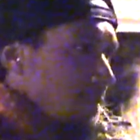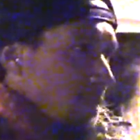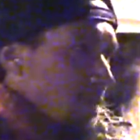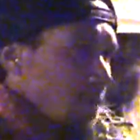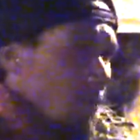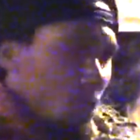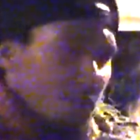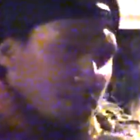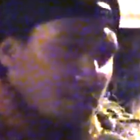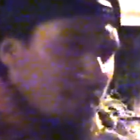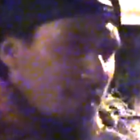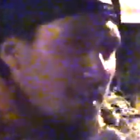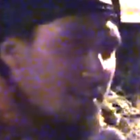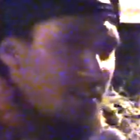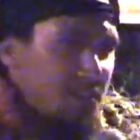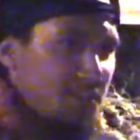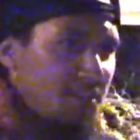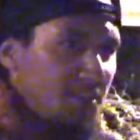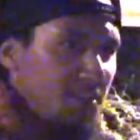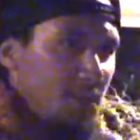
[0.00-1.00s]
It wasn't
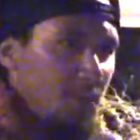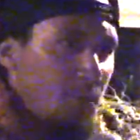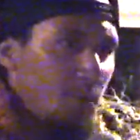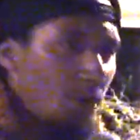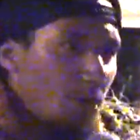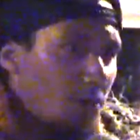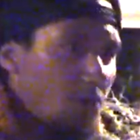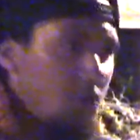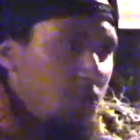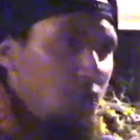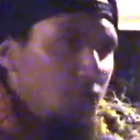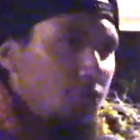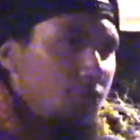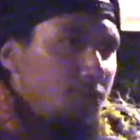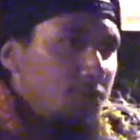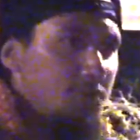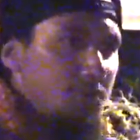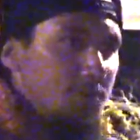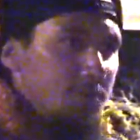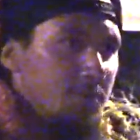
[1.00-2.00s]
iced tea and pog
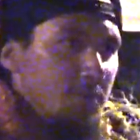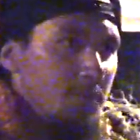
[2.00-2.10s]
juice.